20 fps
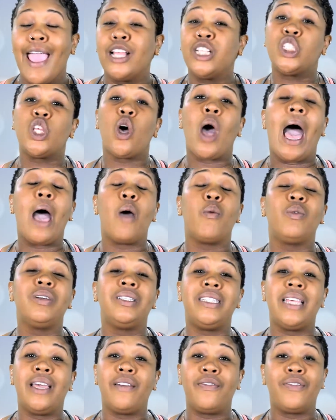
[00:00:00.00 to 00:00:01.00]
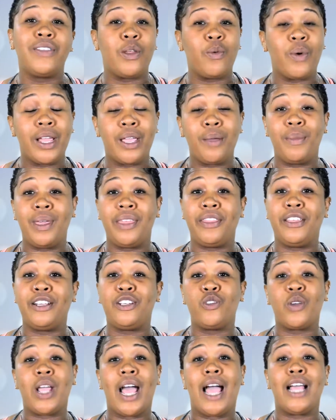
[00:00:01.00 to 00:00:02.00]
And so I would definitely recommend
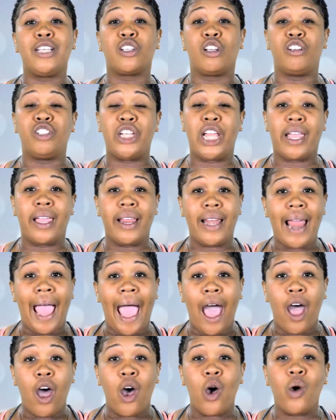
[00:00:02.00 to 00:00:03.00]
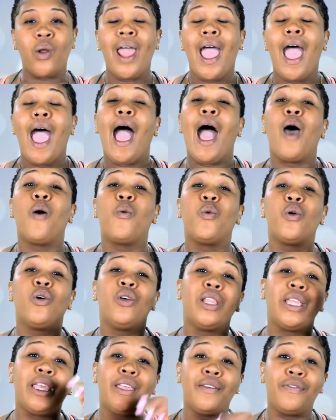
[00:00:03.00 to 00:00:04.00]
that you guys go check it out. I
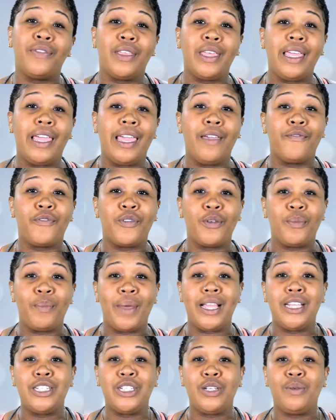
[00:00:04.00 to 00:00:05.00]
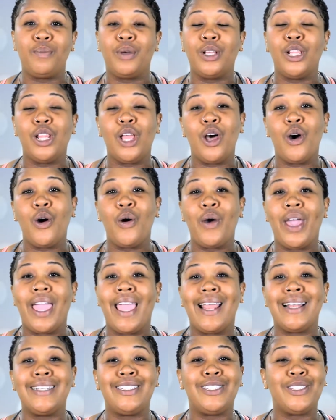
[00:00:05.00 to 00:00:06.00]
will leave the information below.
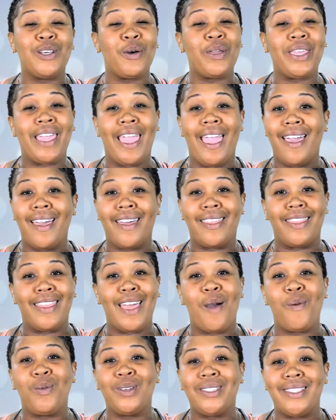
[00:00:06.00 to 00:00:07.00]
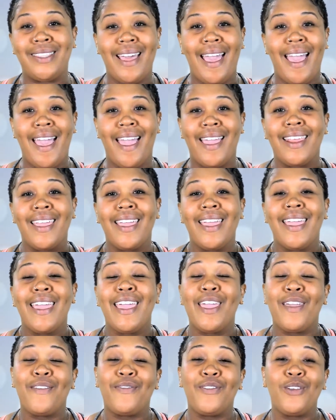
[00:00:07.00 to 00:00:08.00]
And so yeah, that was that.
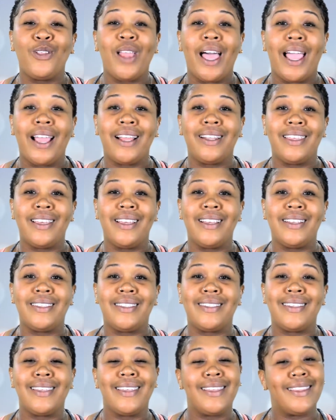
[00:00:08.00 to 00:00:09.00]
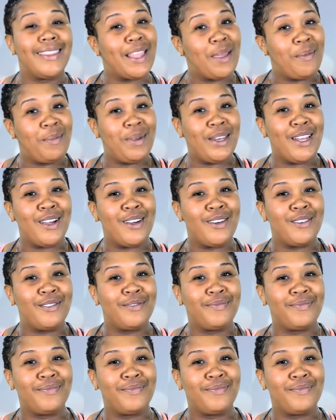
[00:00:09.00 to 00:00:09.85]
If you like this, let me know.